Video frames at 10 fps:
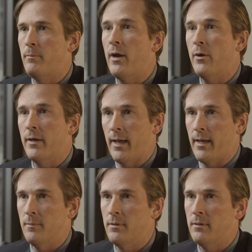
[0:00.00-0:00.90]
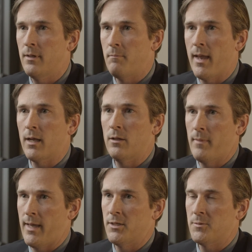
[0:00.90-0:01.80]
paradigm than medical
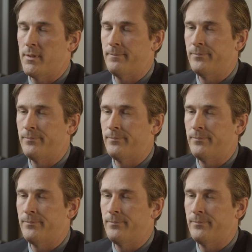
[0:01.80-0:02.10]
management.